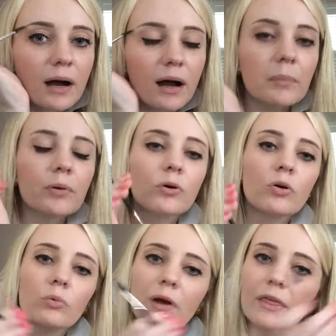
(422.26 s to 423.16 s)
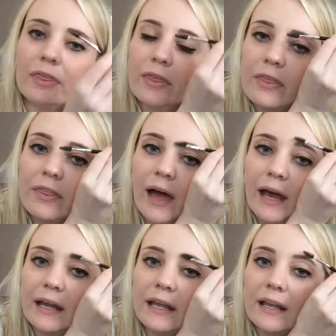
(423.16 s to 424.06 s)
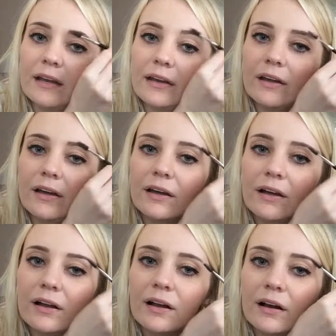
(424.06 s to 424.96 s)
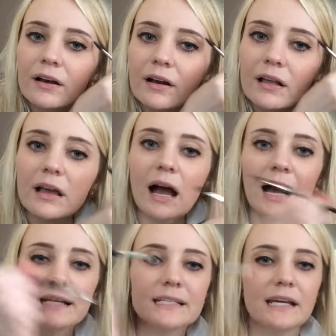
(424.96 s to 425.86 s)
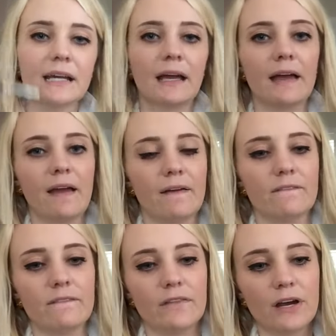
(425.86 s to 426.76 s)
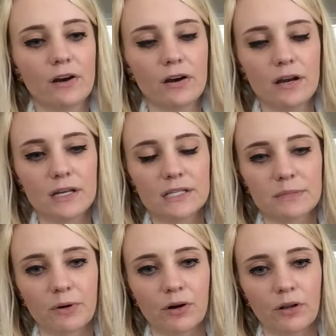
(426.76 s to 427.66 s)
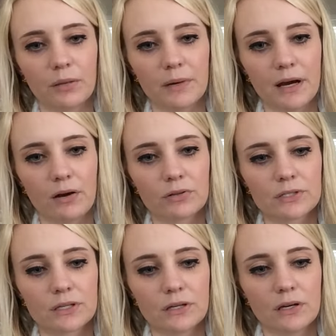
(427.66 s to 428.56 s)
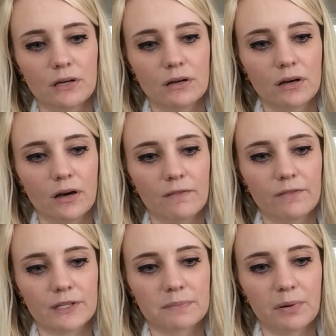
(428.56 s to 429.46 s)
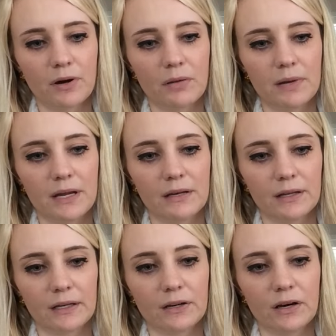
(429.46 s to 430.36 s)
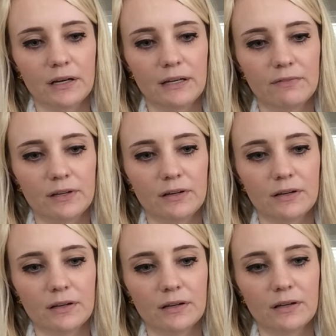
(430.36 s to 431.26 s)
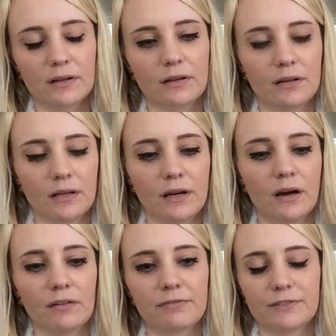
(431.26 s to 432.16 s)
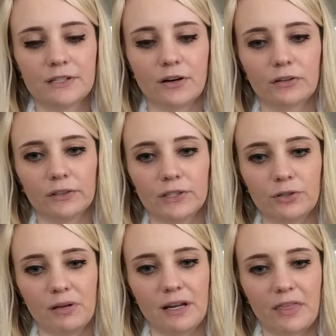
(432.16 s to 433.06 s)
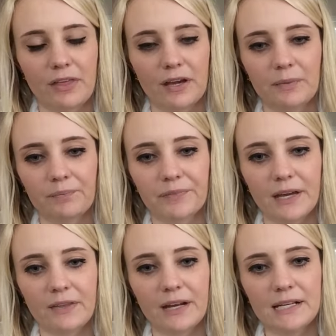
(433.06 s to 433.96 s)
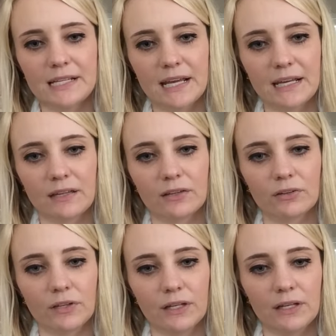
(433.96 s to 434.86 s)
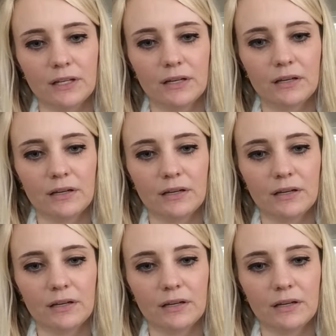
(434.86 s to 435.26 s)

up with that end. I take a very small amount of this pomade, like not even enough to hardly do anything. And then I take it in the lid